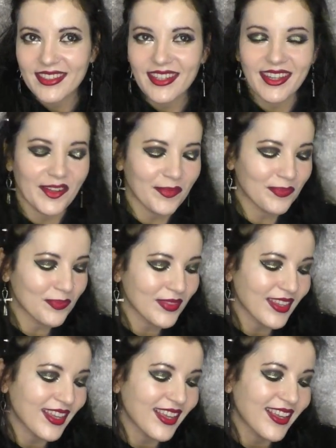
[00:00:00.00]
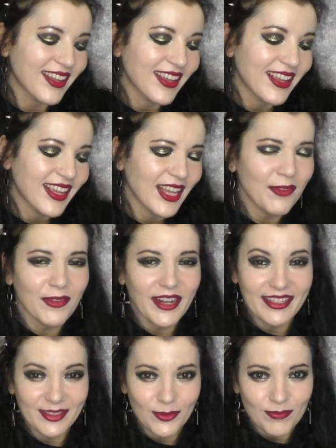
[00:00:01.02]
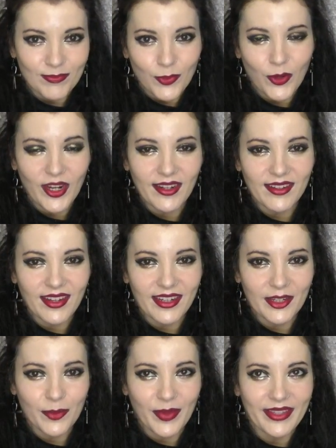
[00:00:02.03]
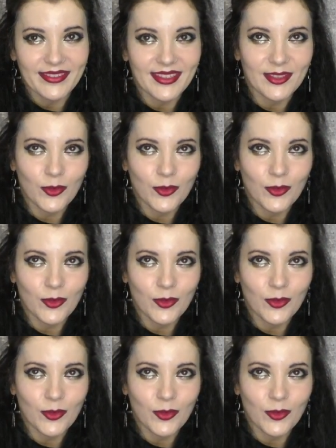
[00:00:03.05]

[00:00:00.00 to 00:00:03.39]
Um, if it is well argumented,